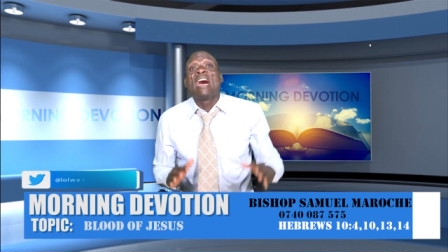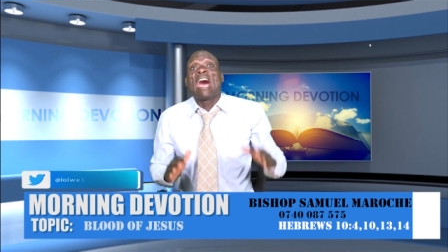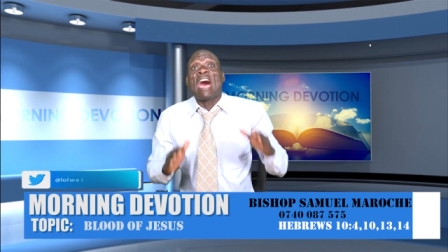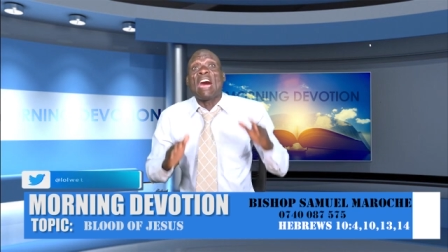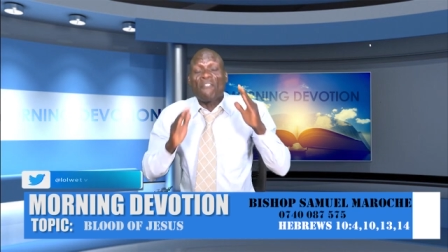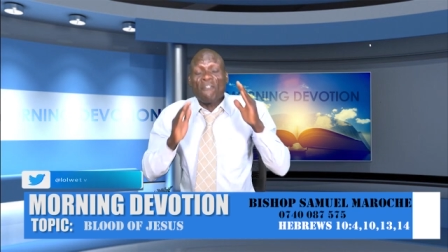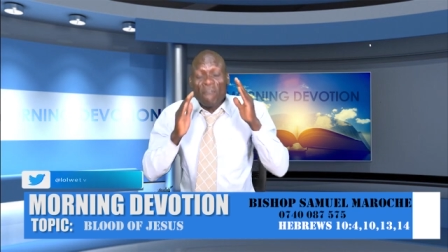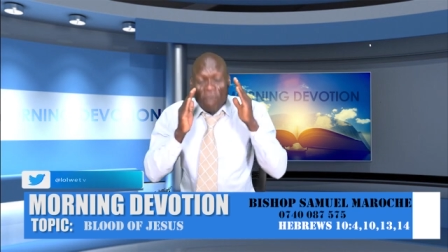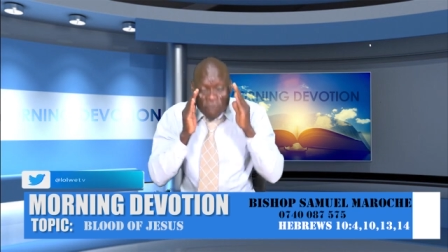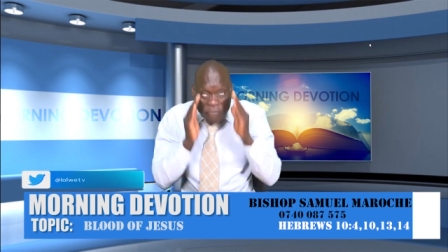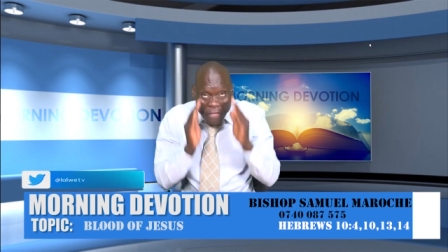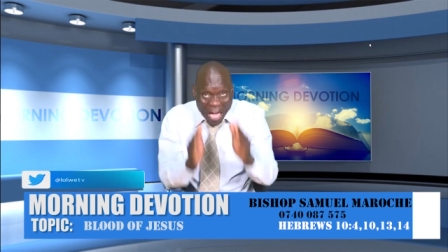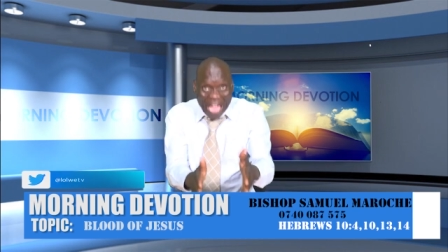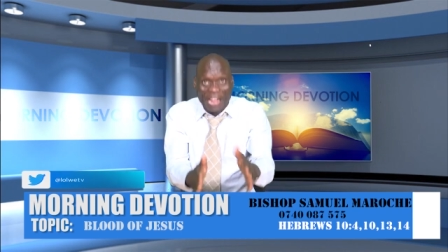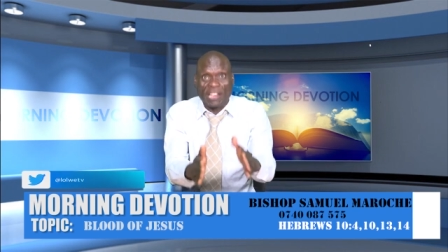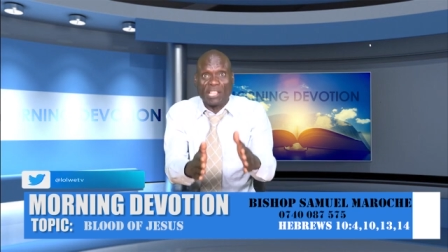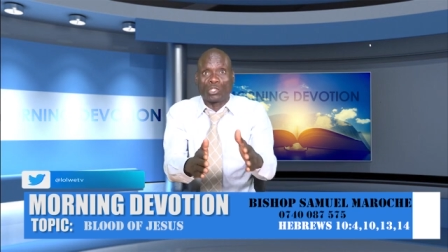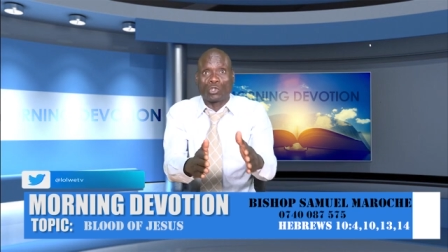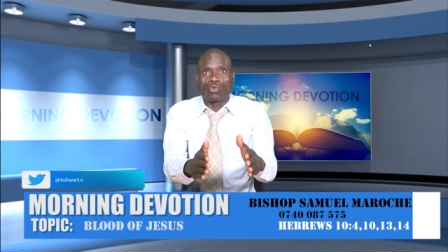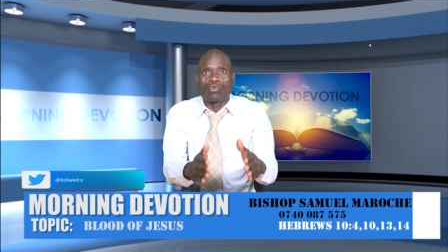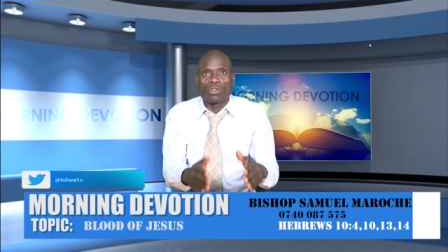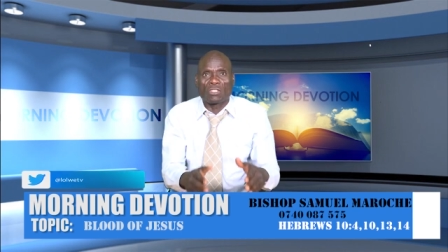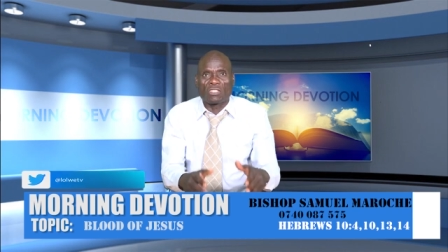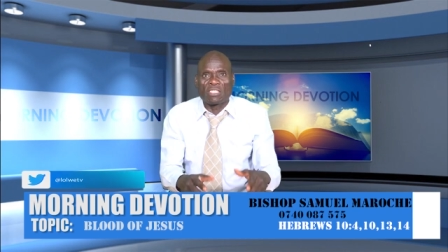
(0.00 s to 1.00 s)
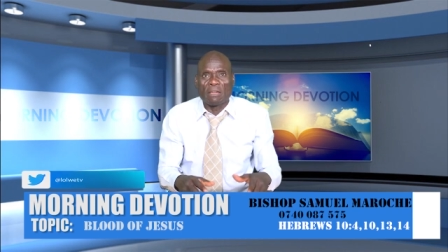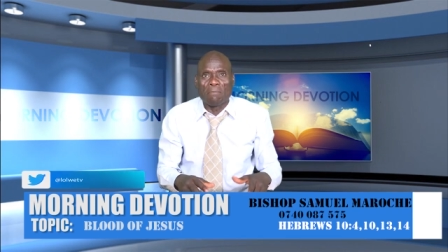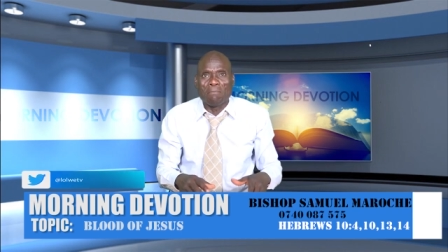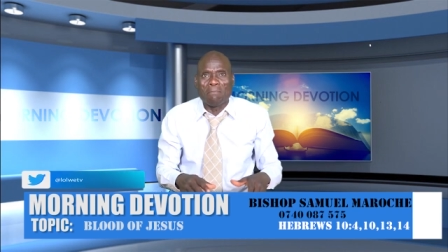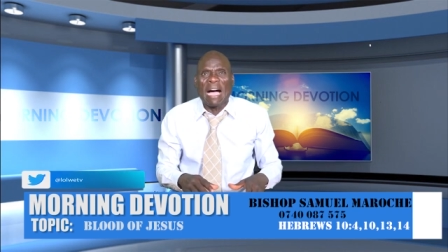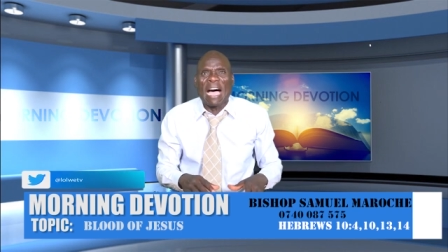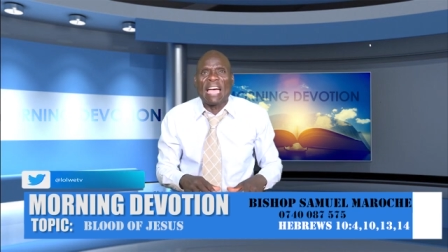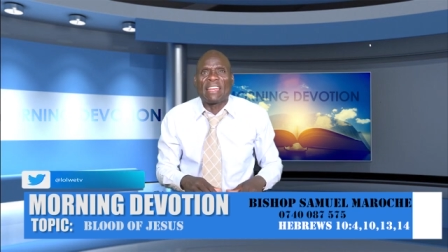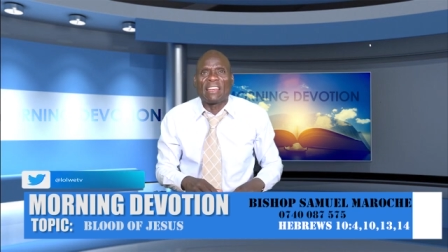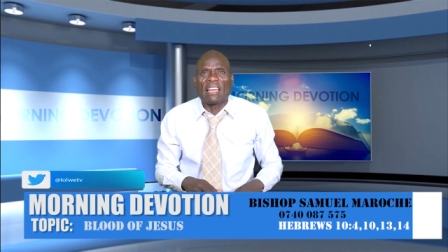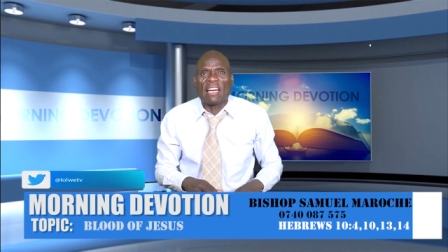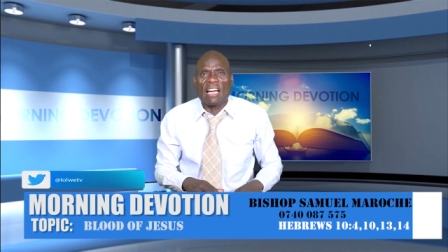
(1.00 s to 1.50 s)
And that is what the
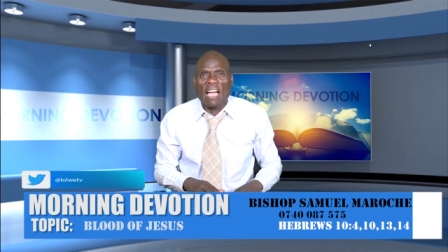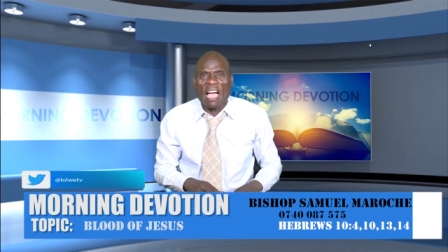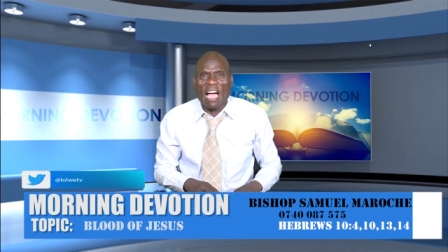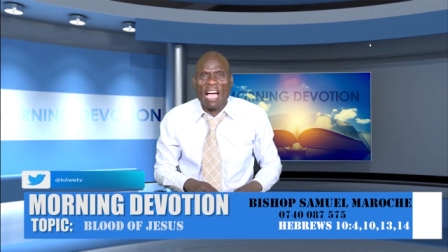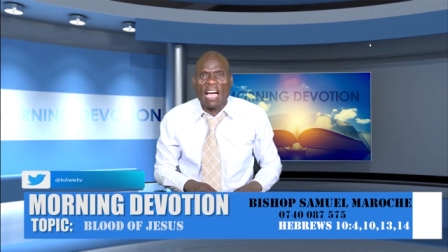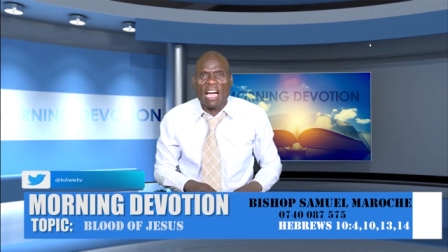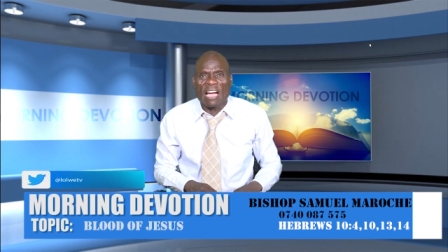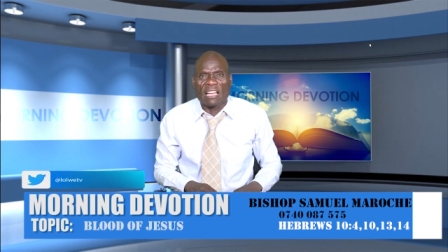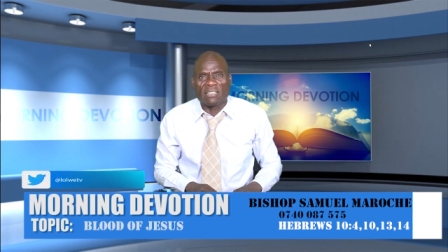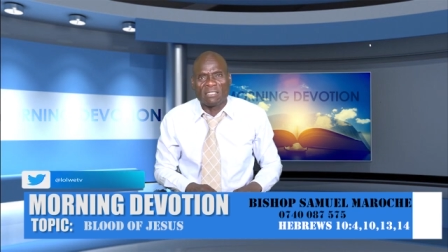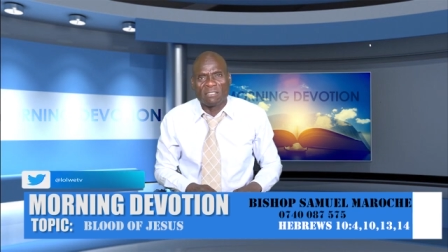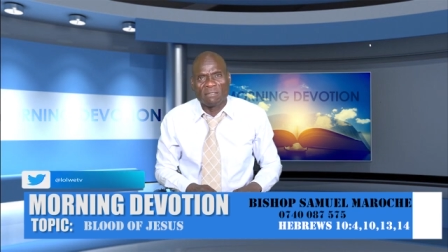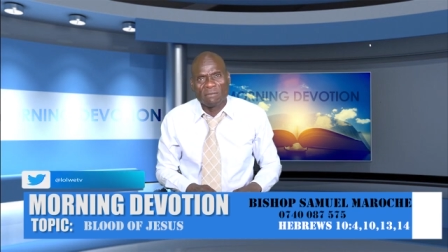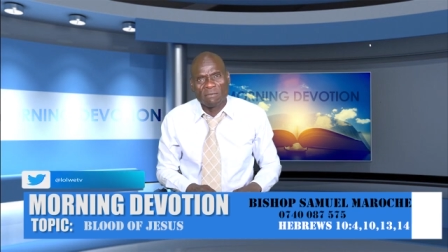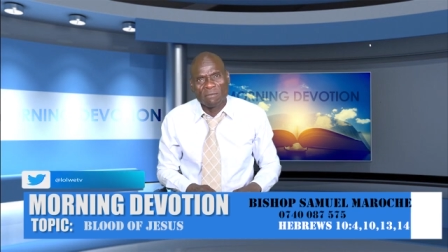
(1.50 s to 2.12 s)
man had.